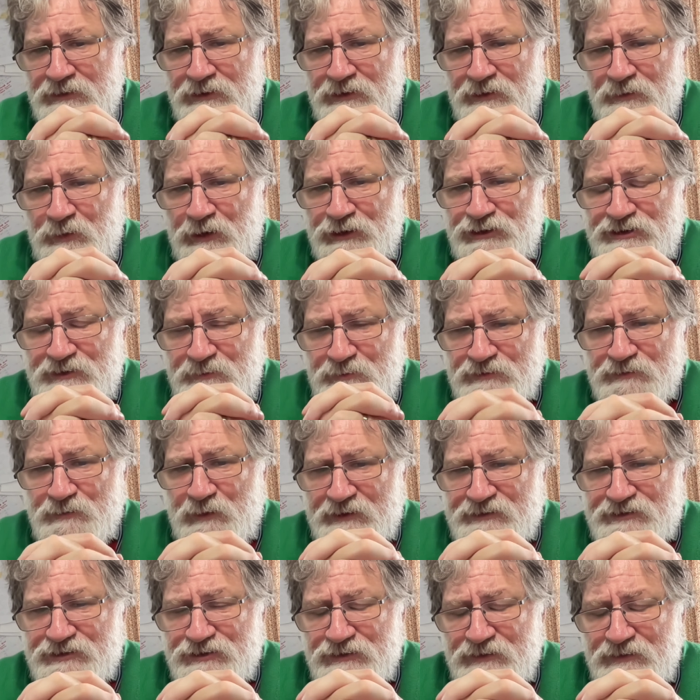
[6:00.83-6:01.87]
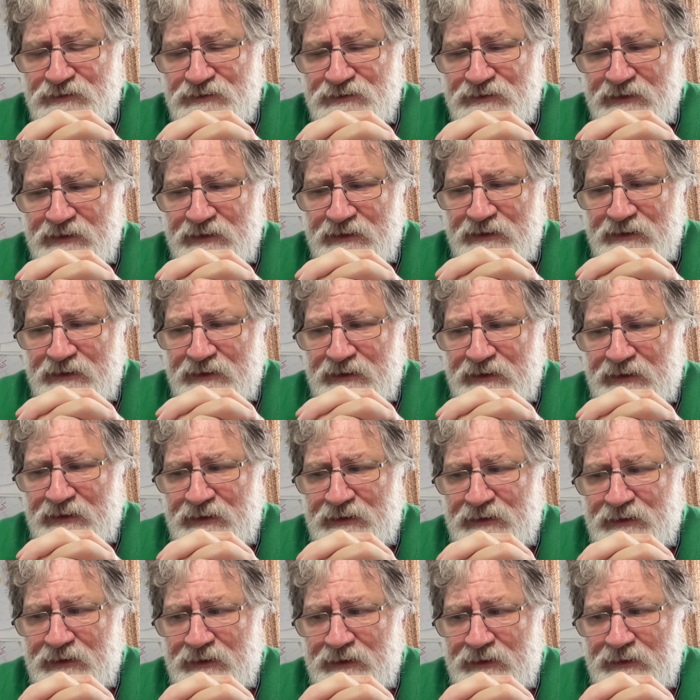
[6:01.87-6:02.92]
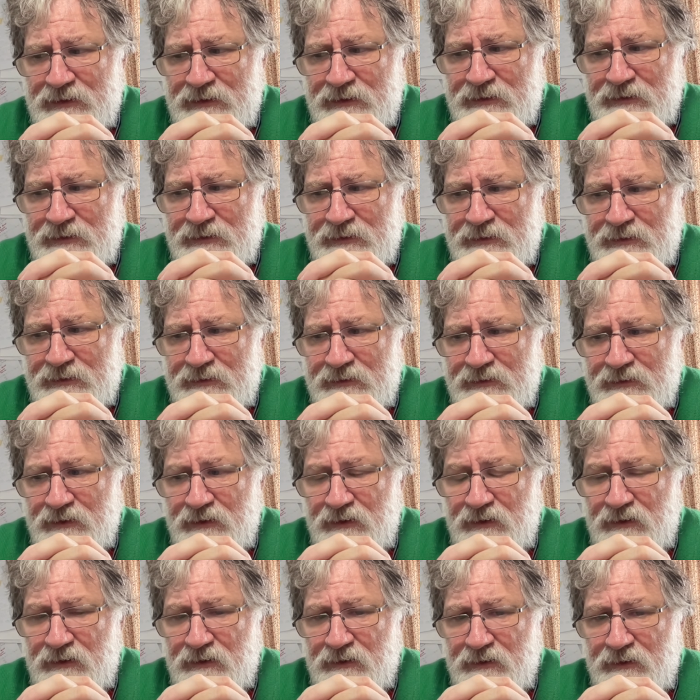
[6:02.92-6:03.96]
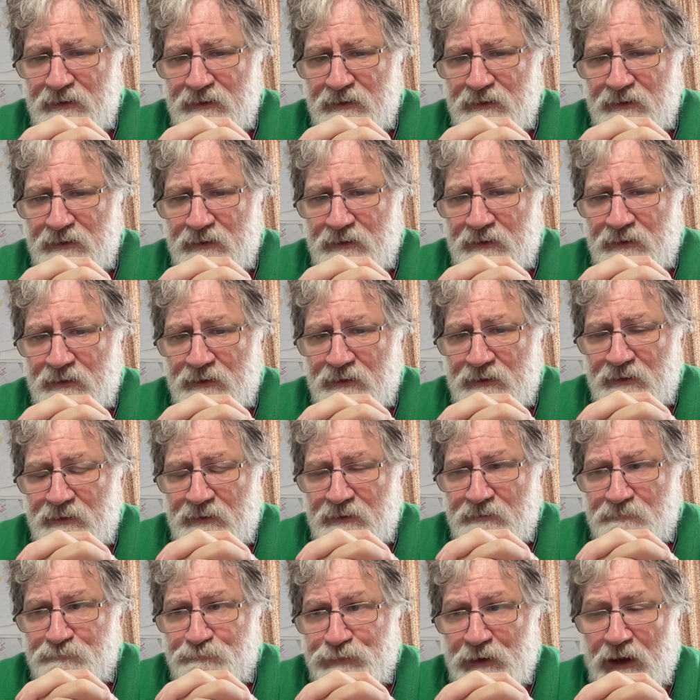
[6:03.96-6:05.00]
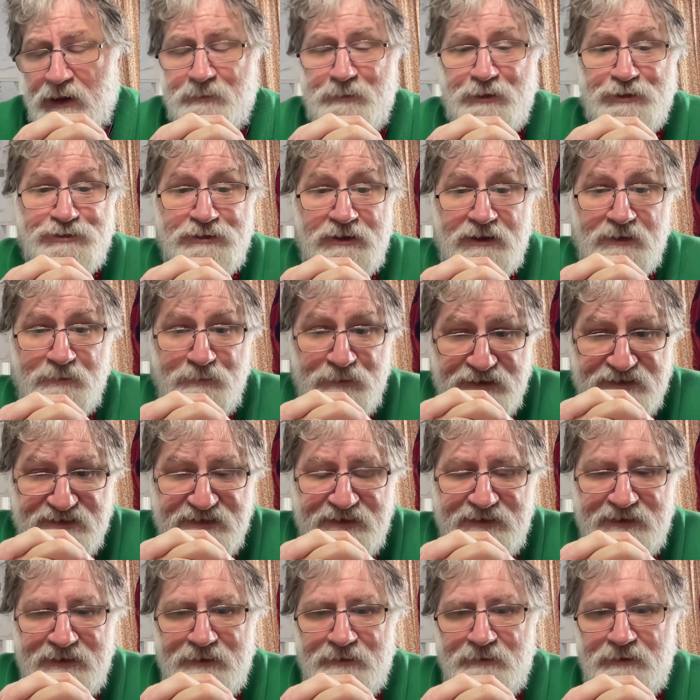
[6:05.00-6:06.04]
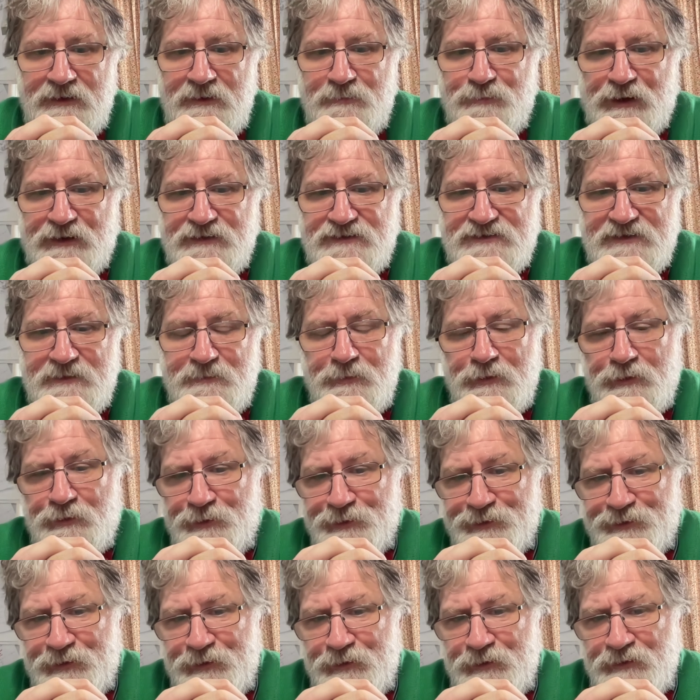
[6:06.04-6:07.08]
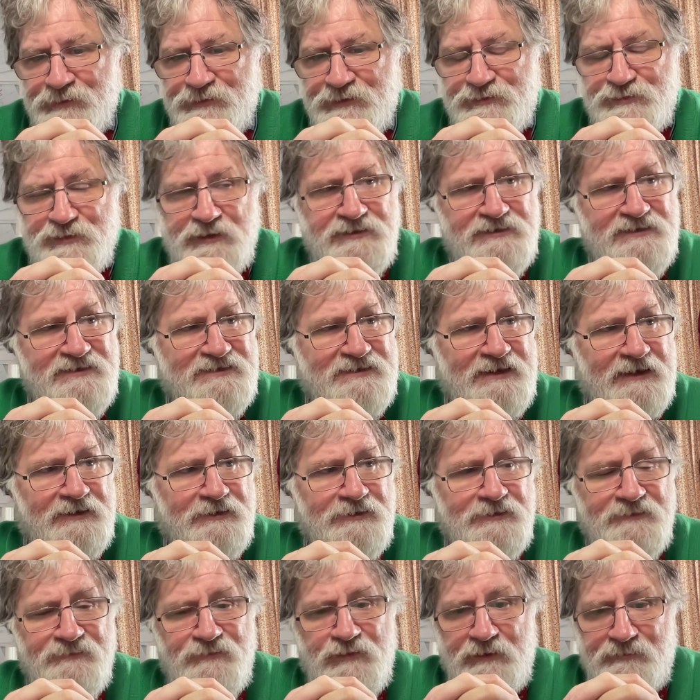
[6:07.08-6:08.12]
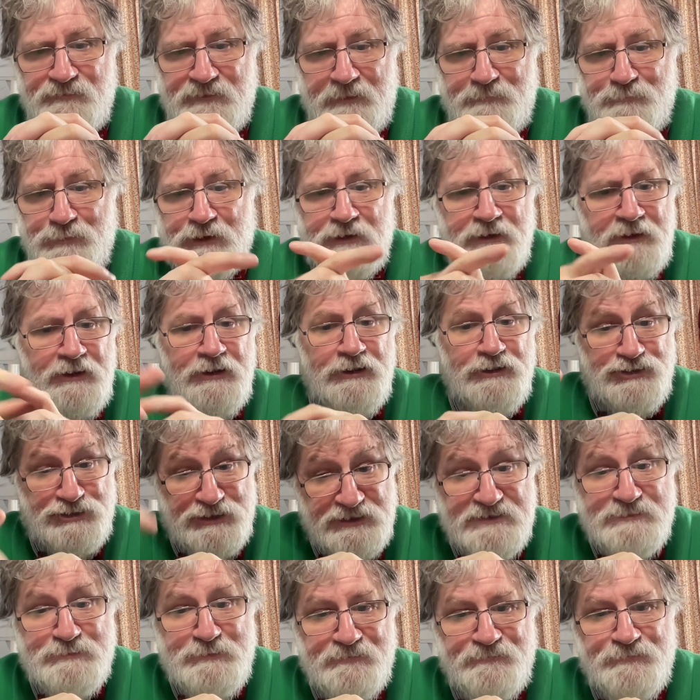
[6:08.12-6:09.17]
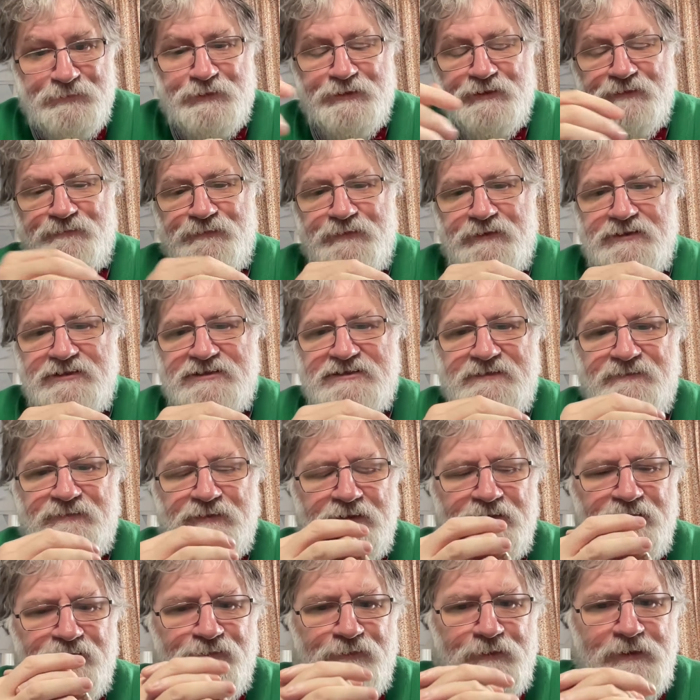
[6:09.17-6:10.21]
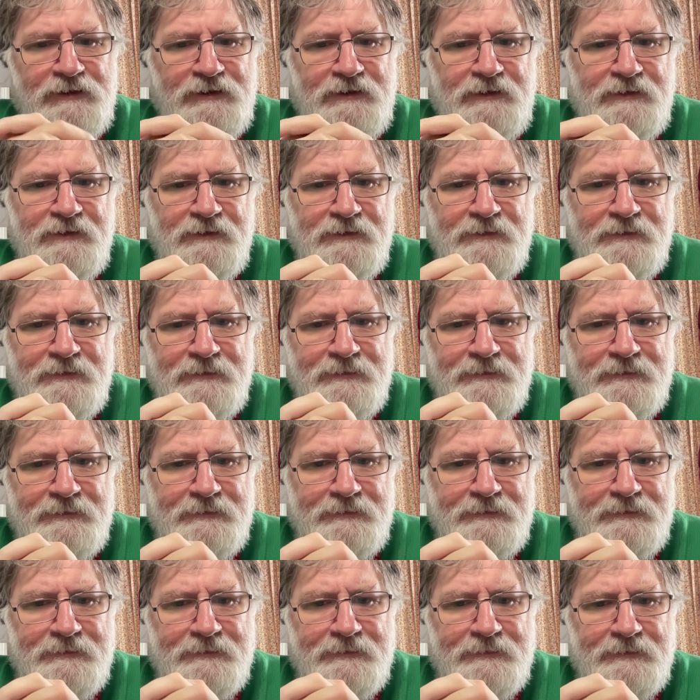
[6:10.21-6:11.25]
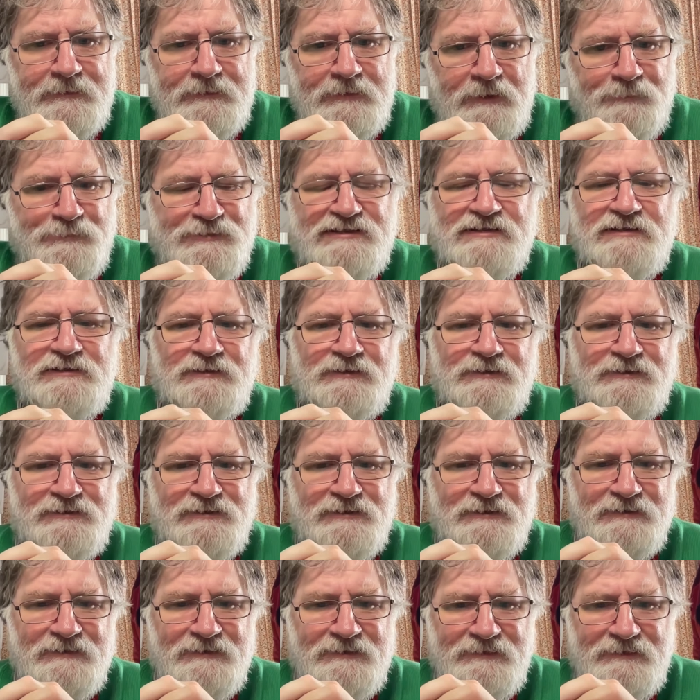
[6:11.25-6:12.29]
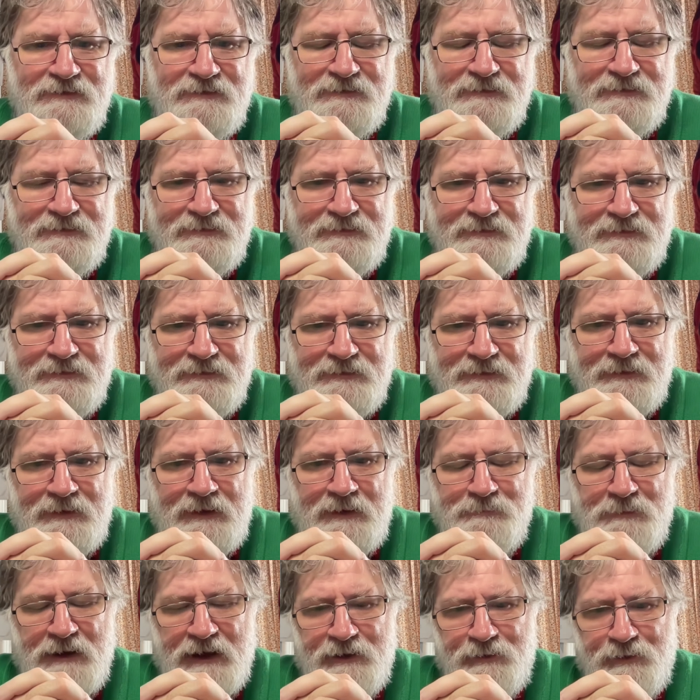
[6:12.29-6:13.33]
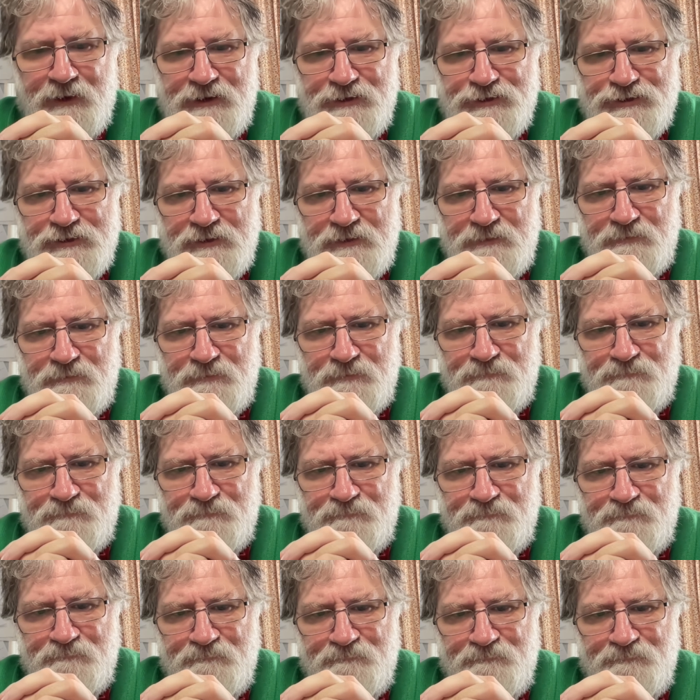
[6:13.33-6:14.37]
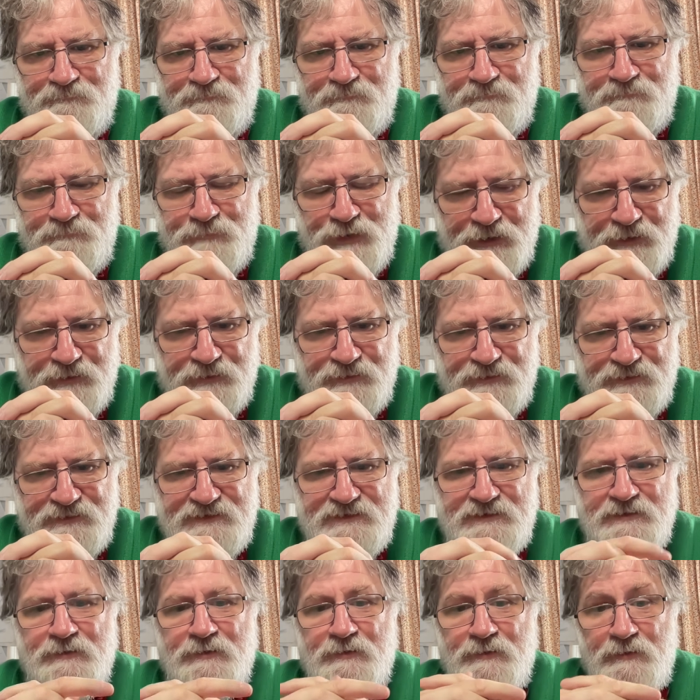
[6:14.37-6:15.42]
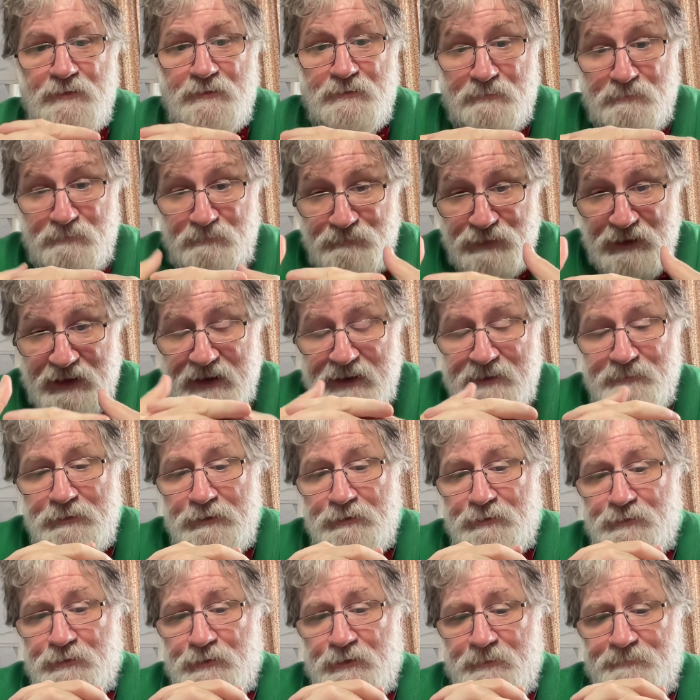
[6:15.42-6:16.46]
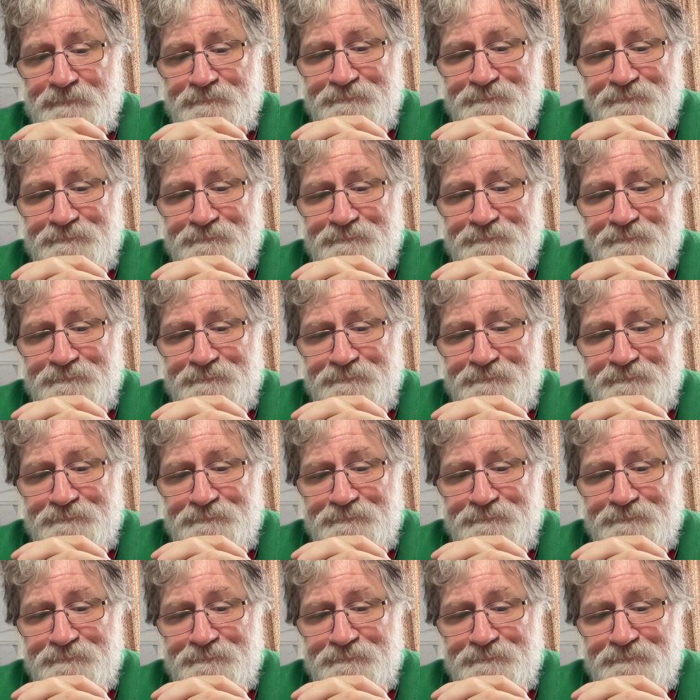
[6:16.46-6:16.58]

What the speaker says: when she was questioned in a parliamentary committee hearing by Tim Lawton on the 22nd of November, just before the first of her three absurd migration bills became law.